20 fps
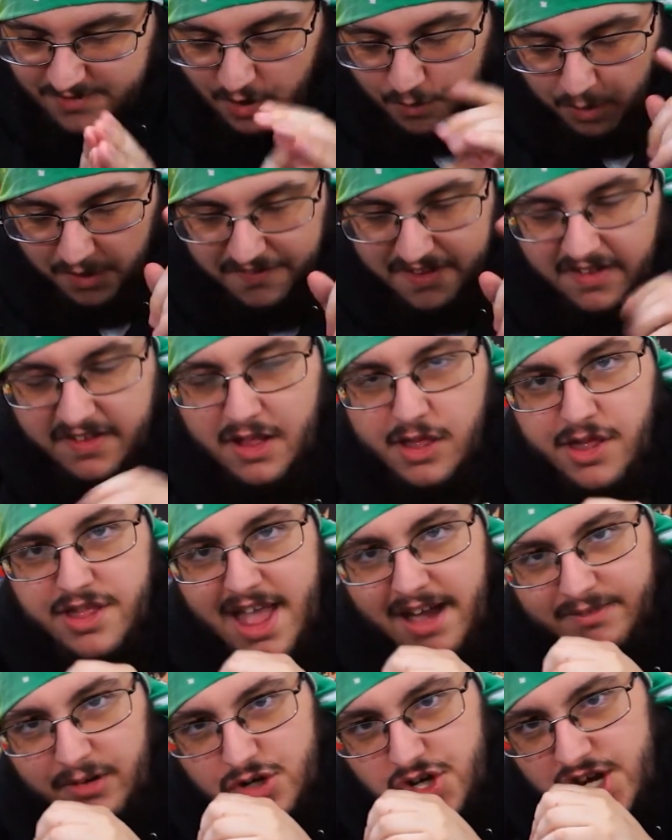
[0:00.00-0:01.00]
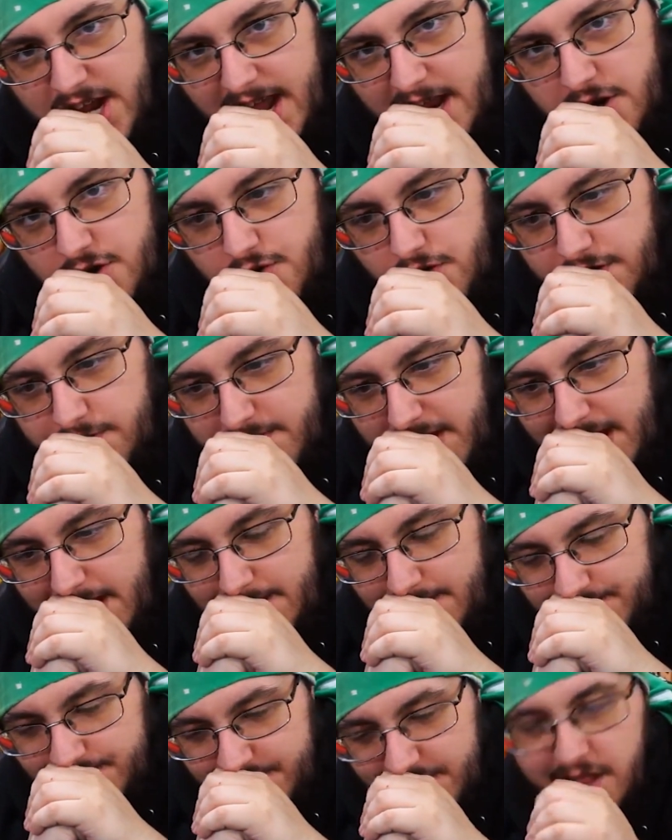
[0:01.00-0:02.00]
one thing that's never changed with
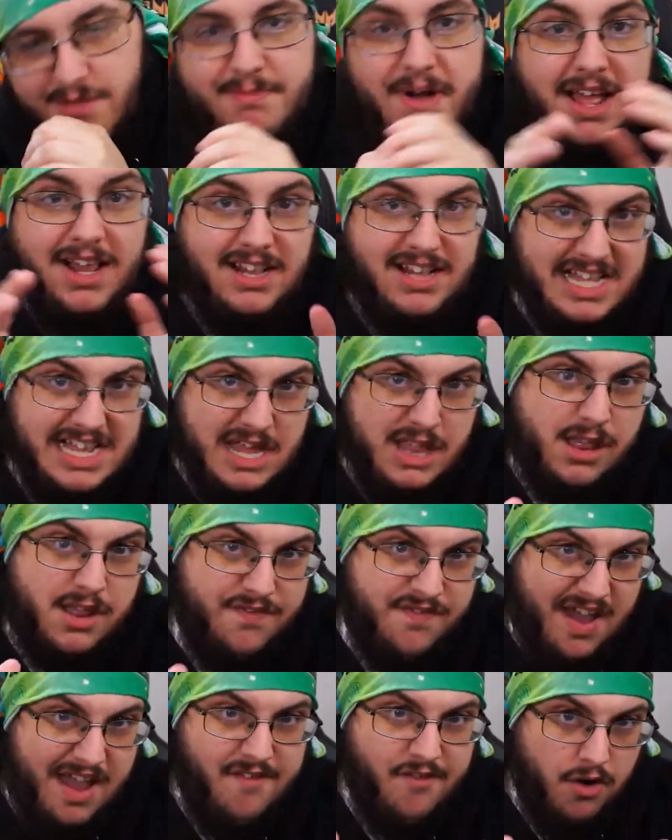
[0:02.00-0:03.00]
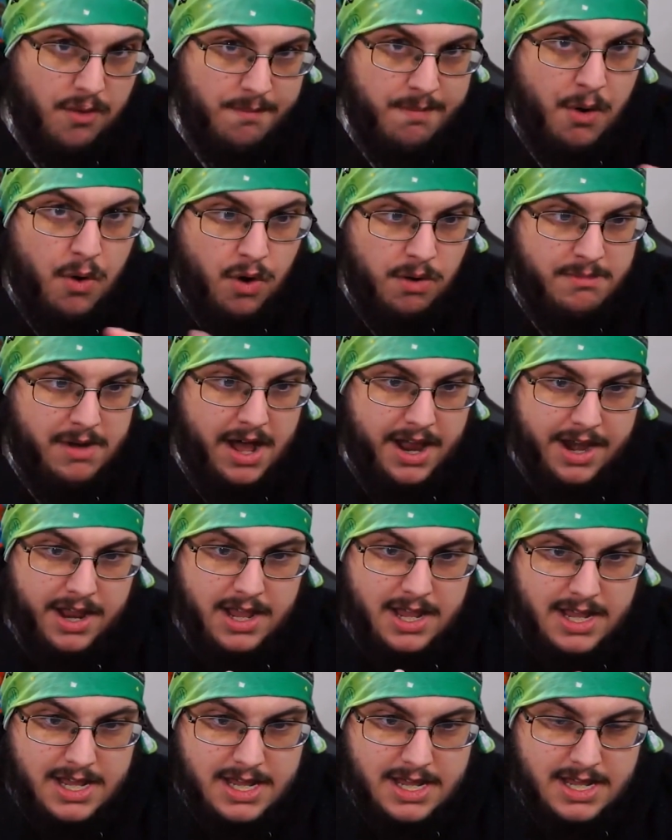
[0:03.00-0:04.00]
me is my least favorite Pokemon.
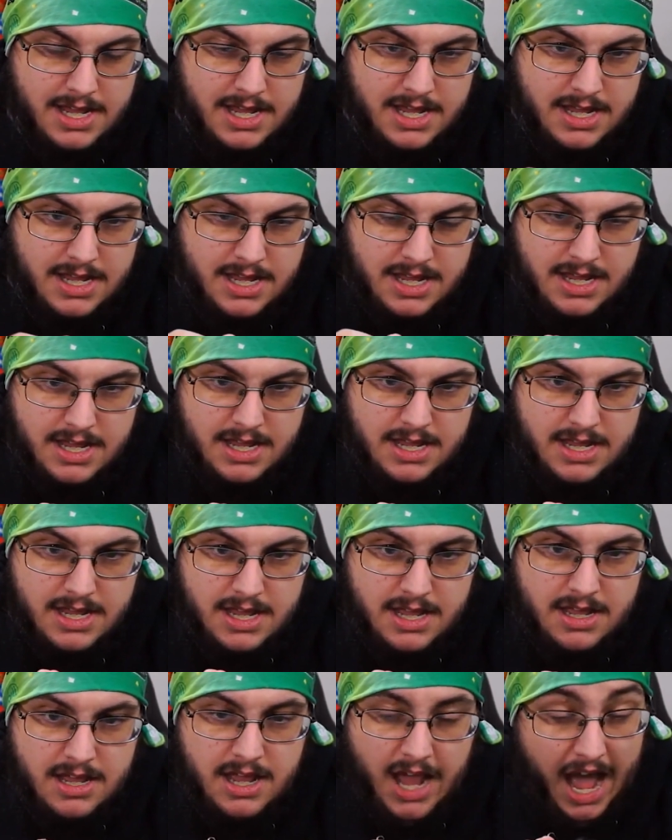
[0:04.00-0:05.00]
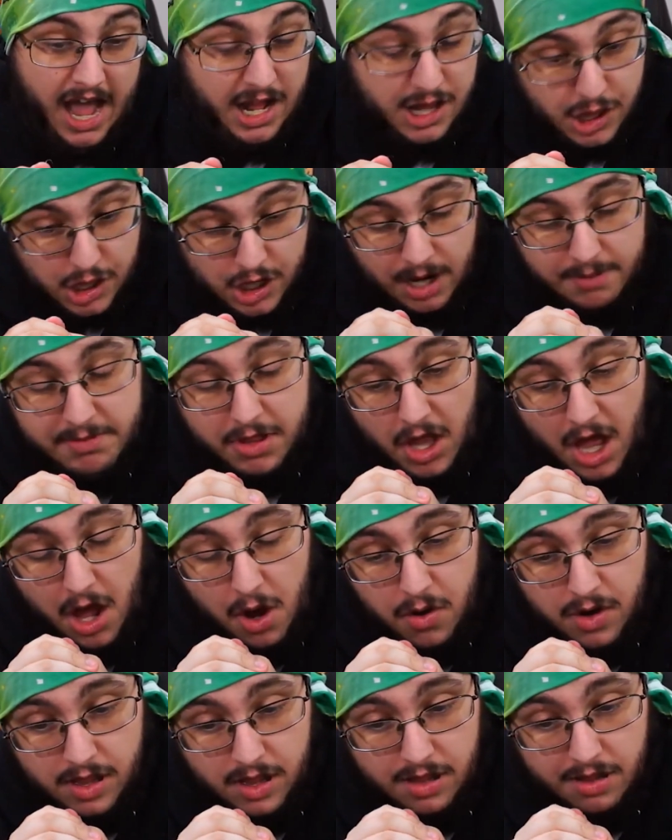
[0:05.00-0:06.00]
I hate to come
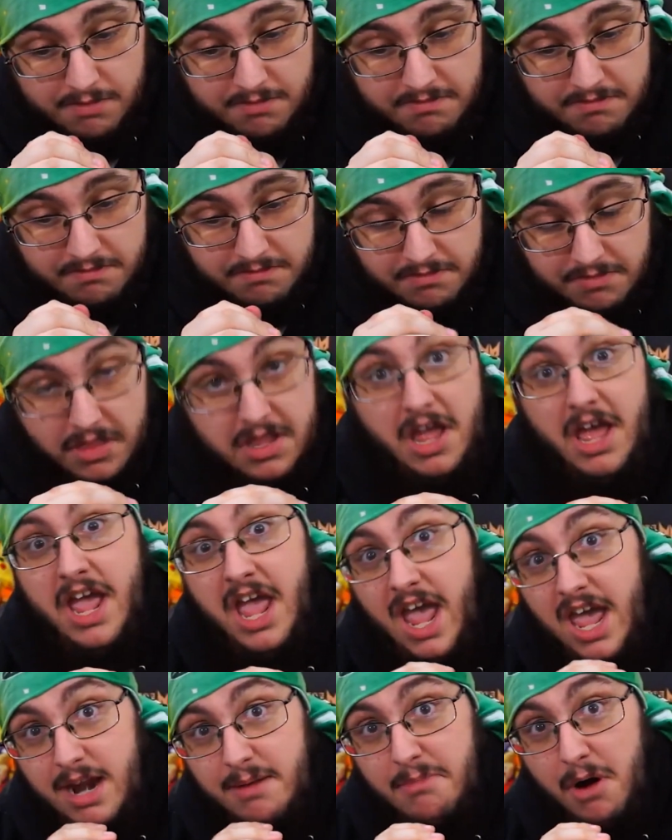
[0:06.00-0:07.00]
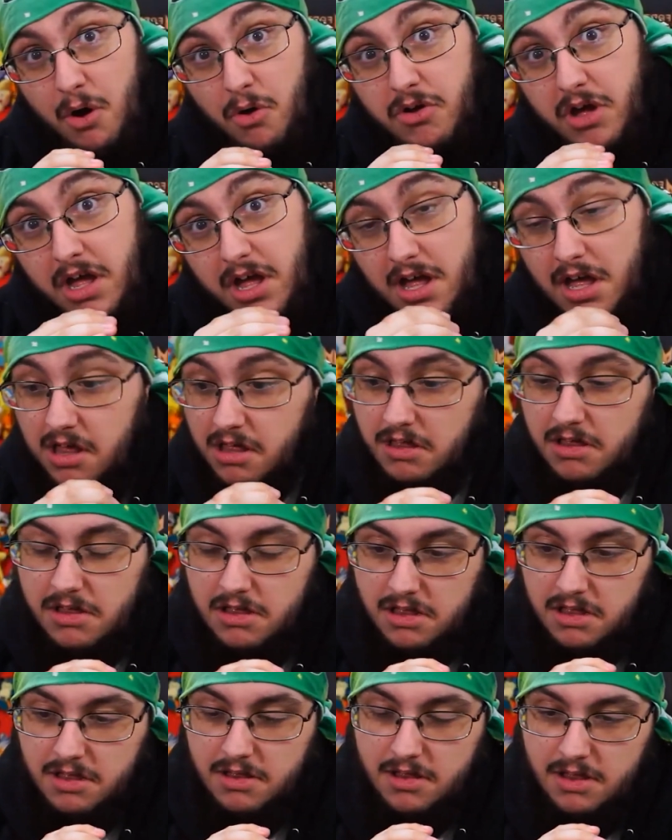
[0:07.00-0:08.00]
close. I hate Emolga.
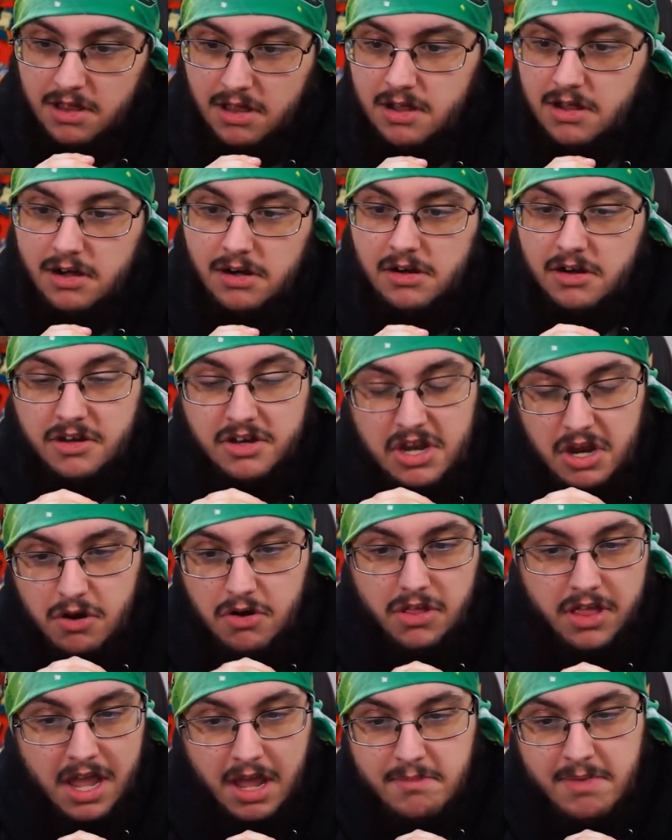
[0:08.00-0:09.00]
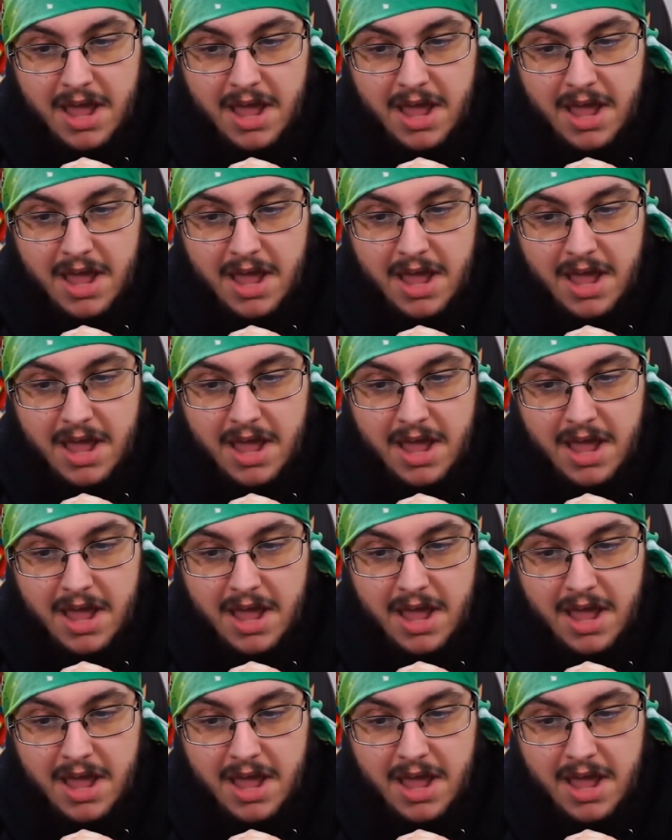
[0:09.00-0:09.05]
Deerling